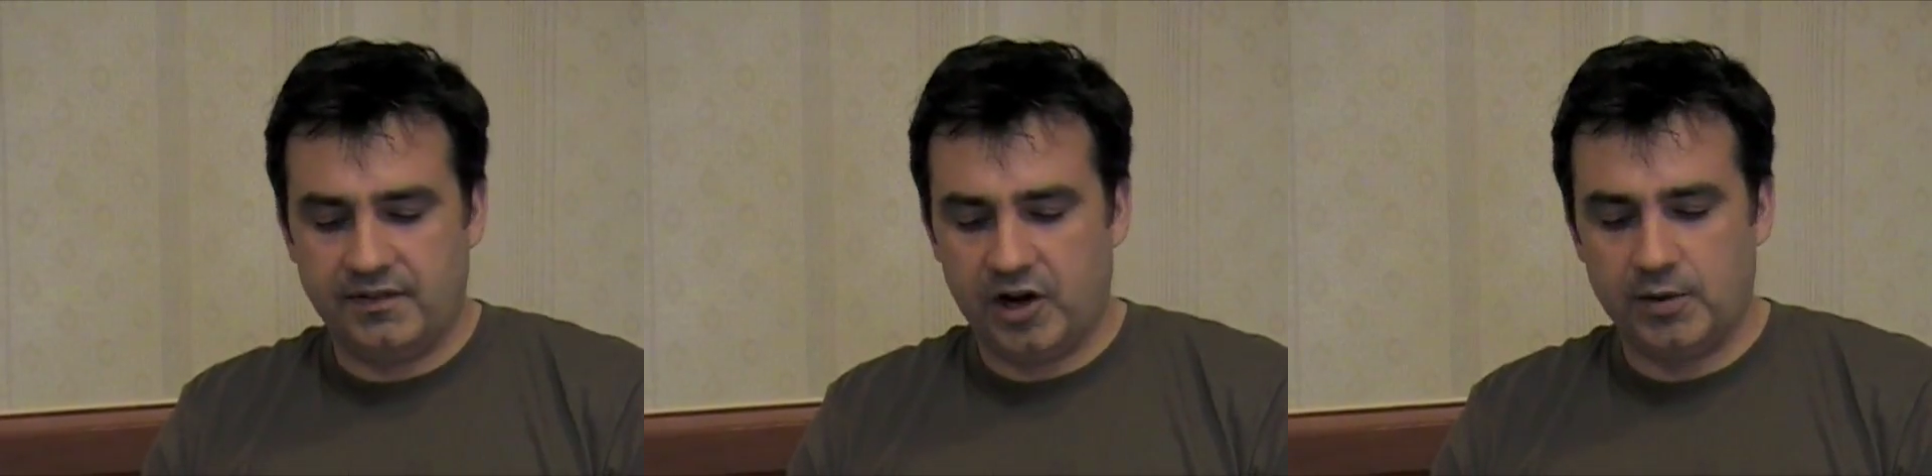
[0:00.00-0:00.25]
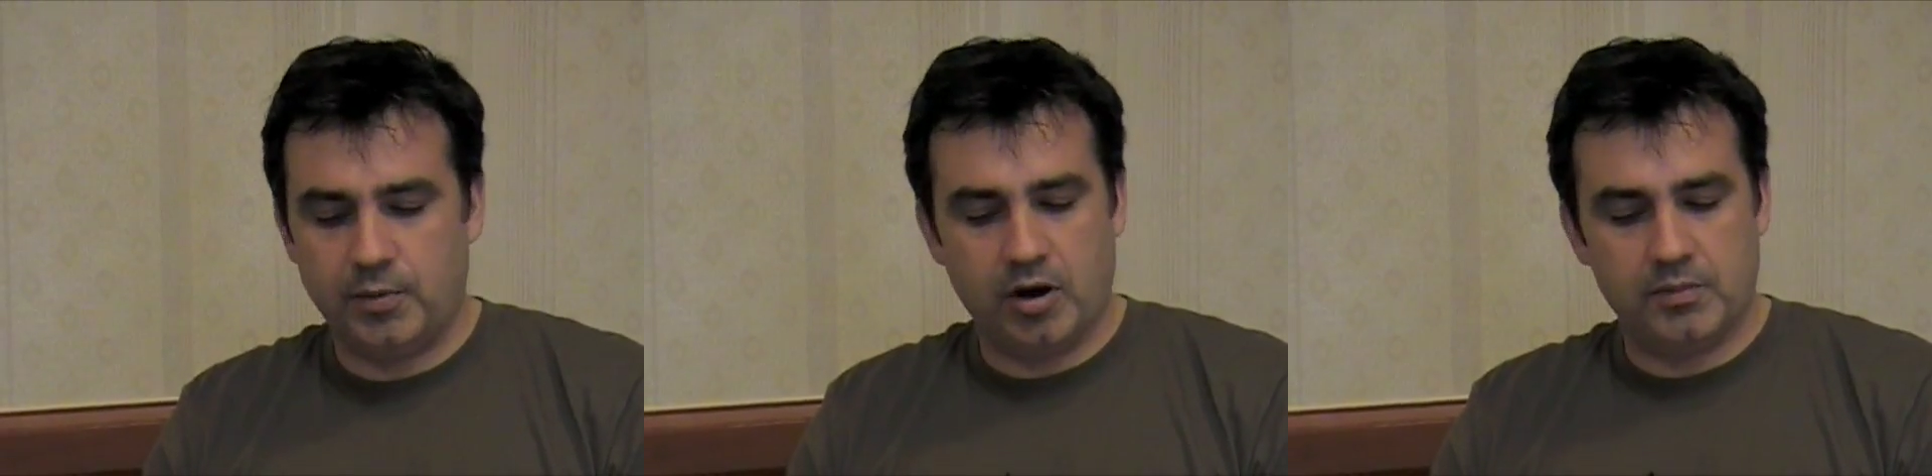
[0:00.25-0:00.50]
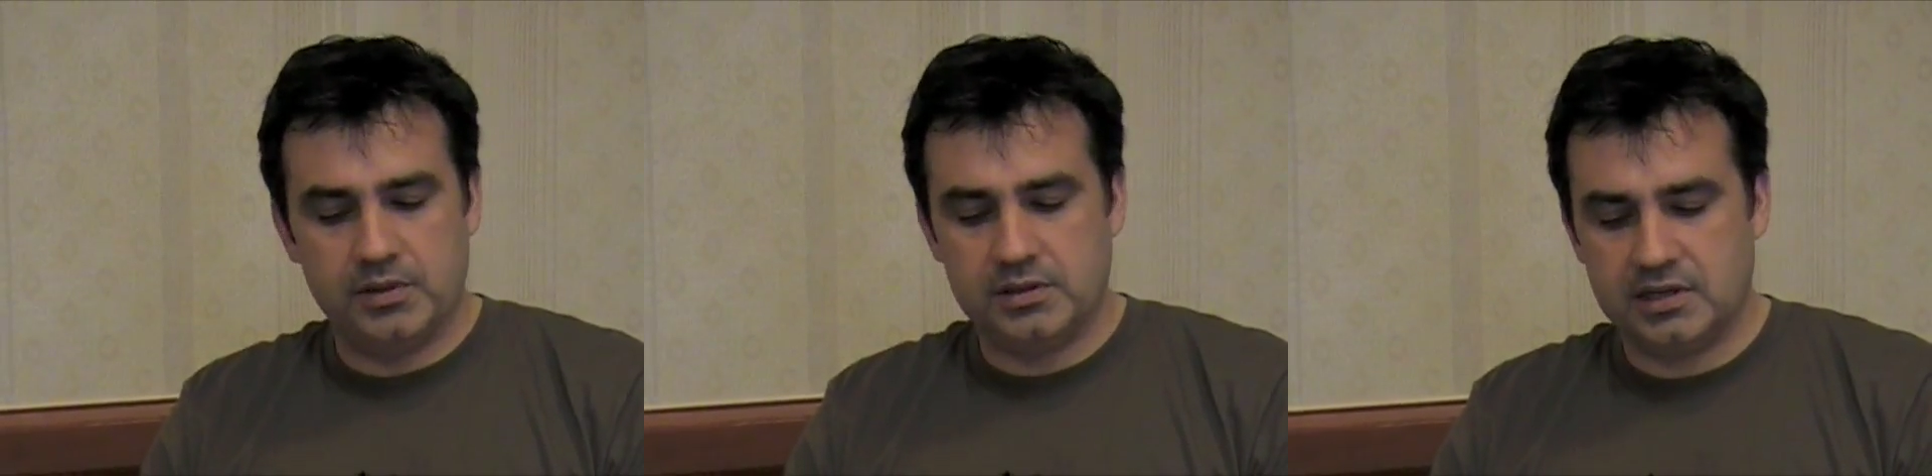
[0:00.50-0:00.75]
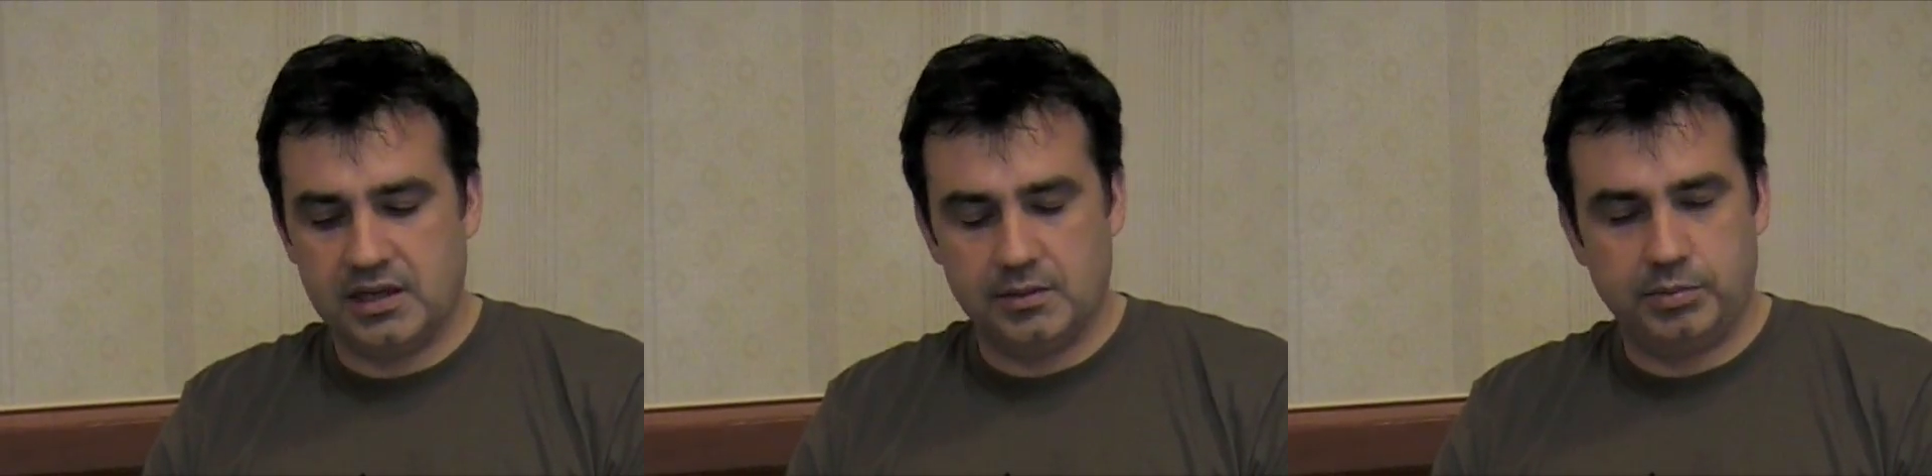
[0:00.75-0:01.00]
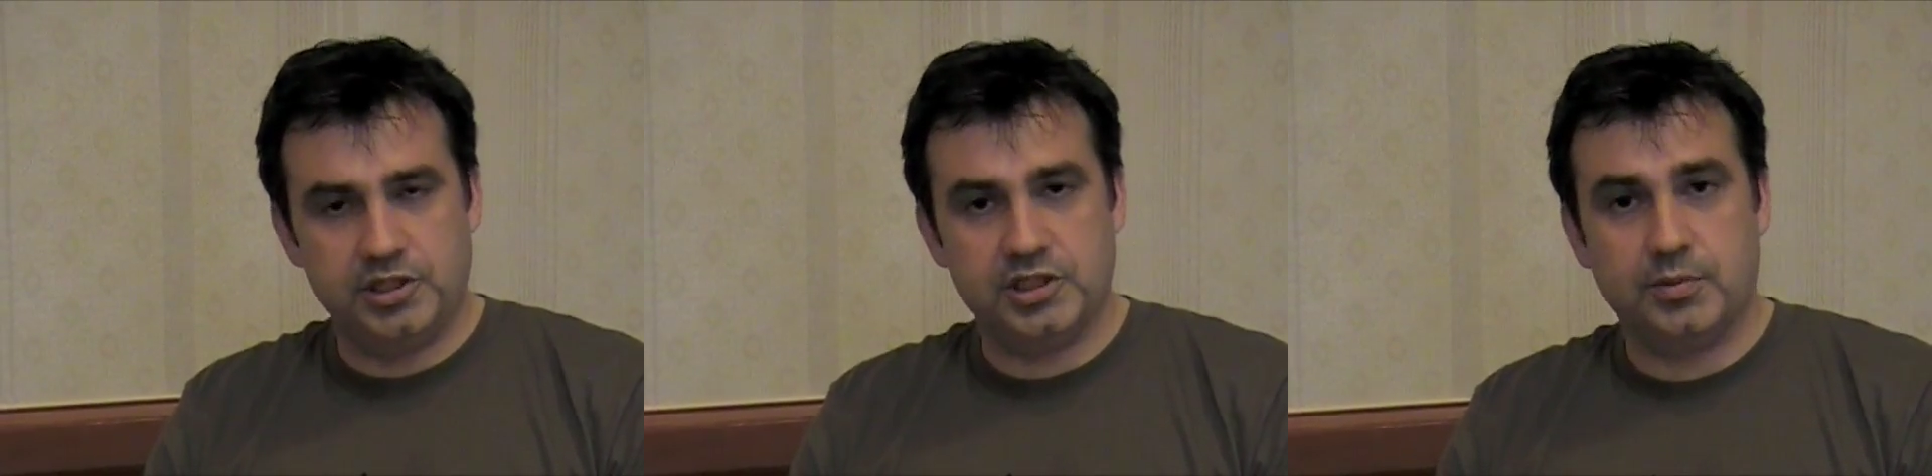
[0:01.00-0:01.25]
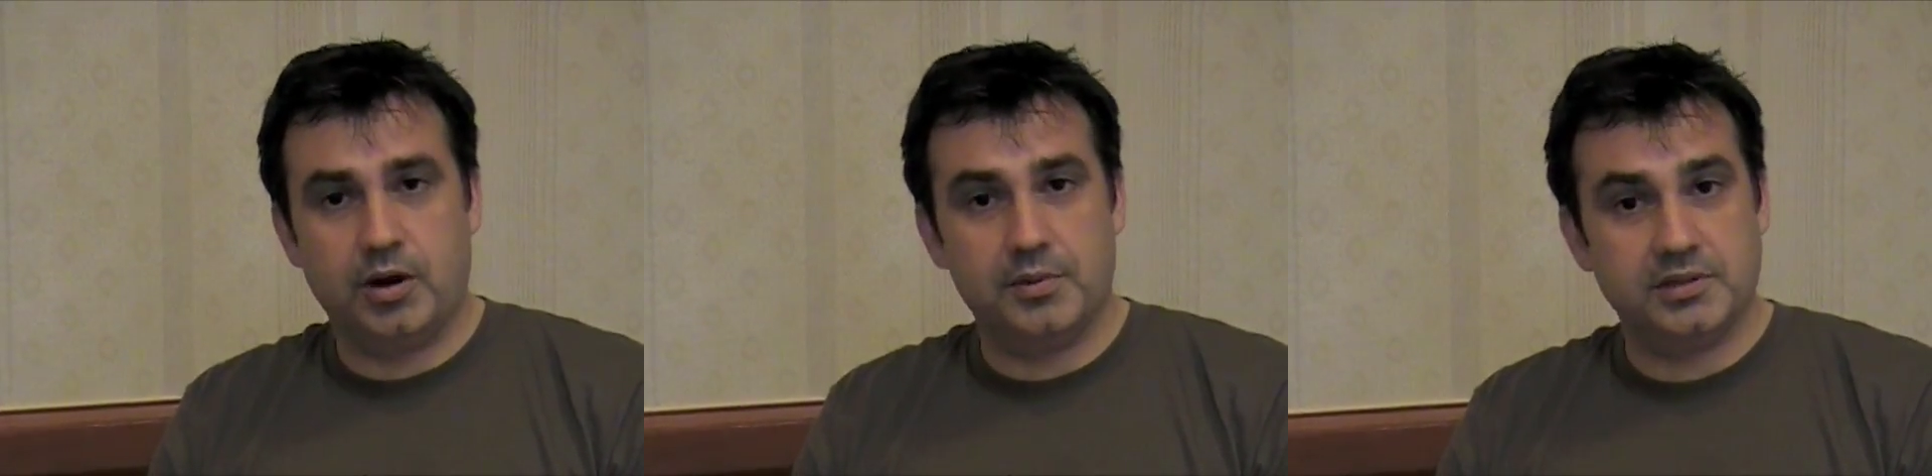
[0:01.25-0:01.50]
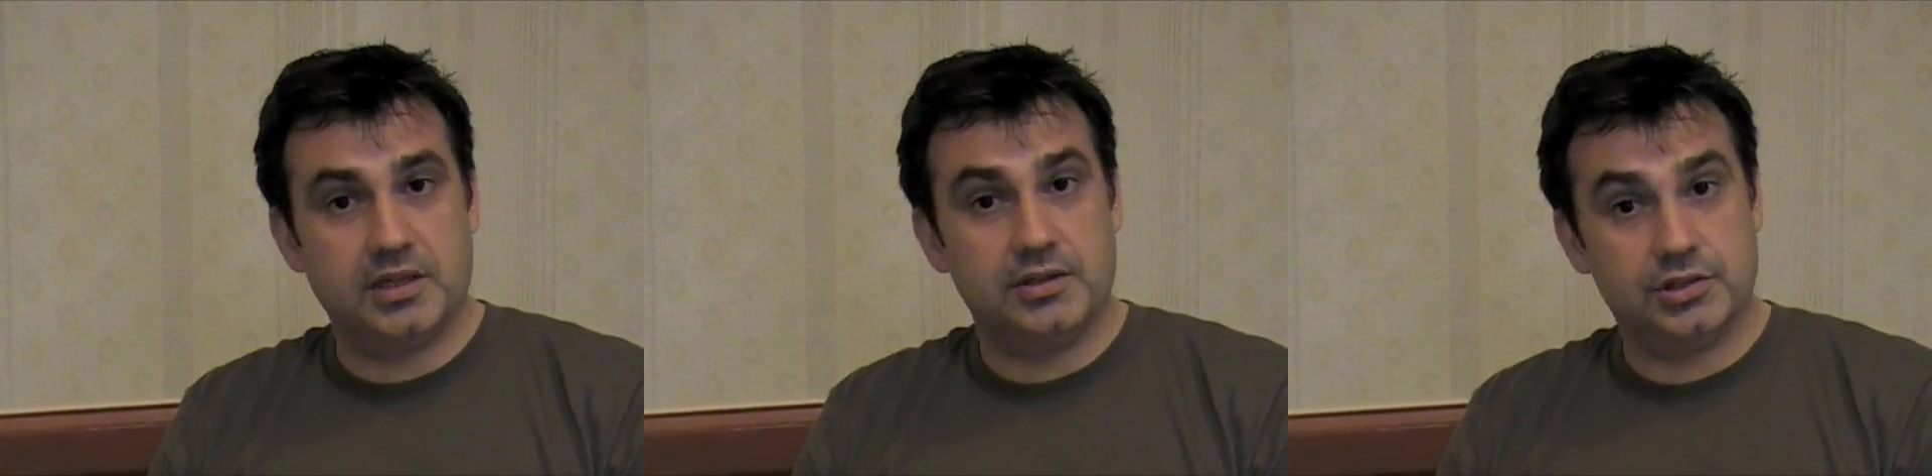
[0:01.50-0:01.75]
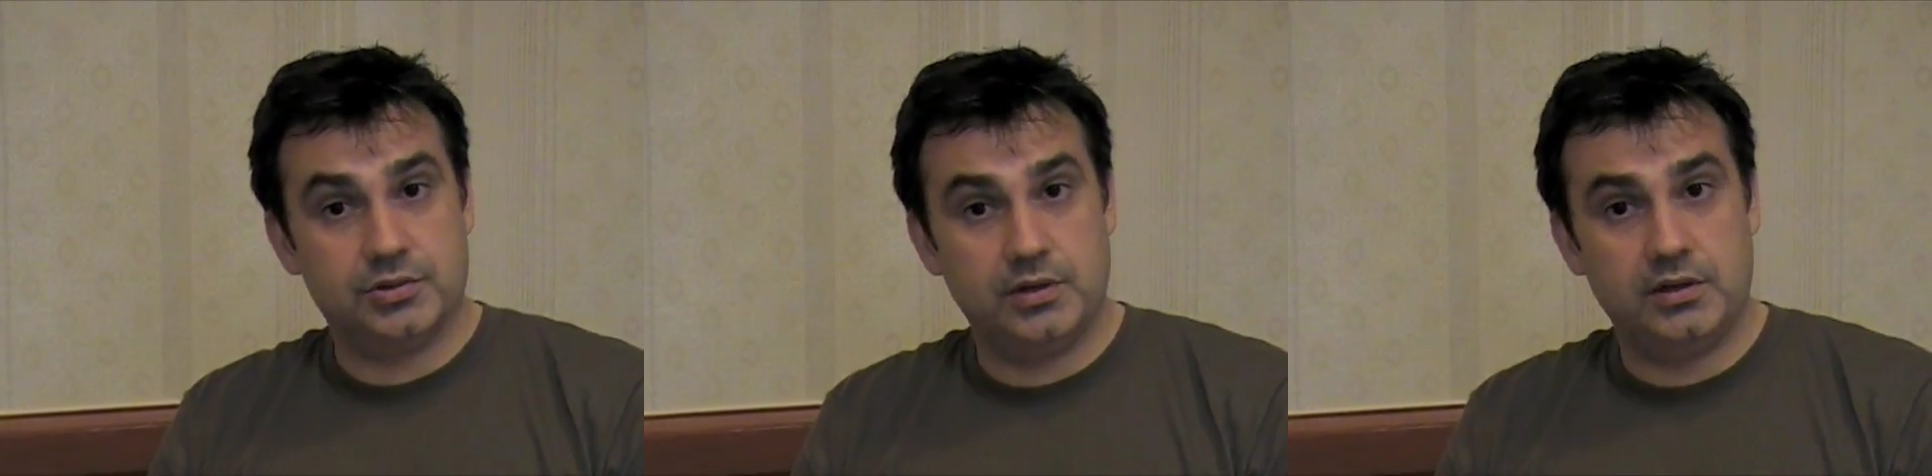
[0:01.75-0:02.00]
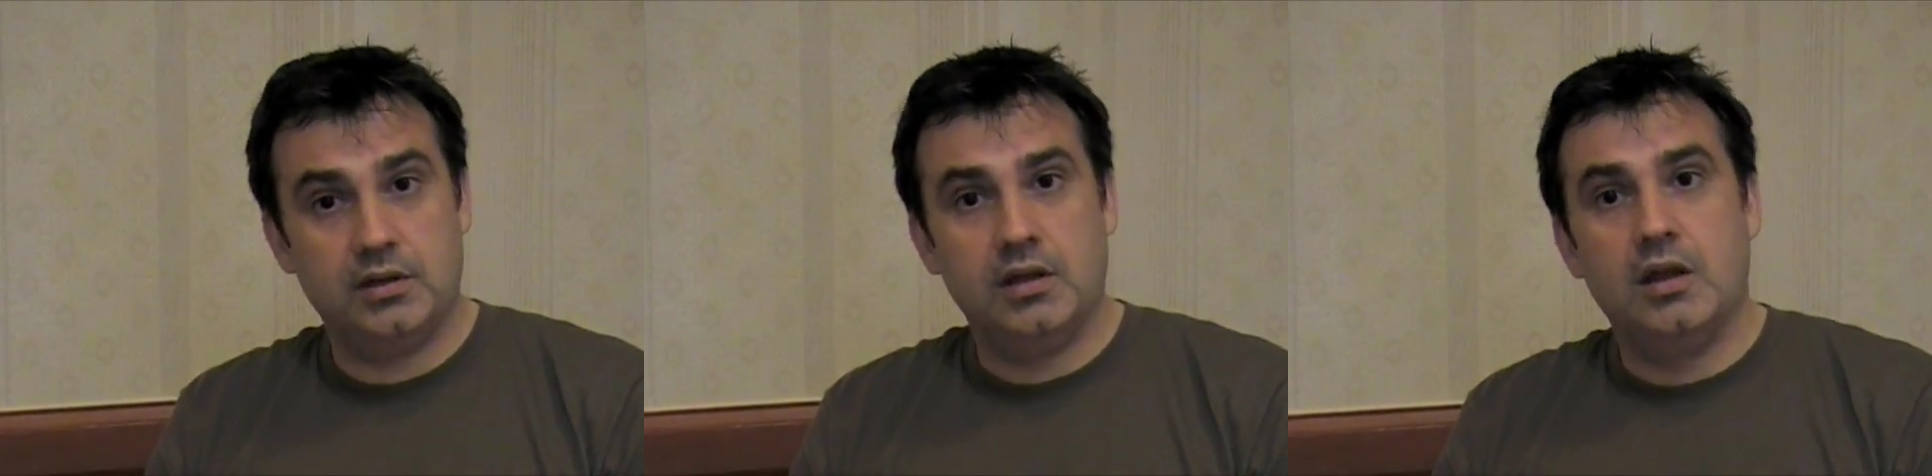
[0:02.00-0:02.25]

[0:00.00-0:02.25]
the fire departments and the police departments on the street.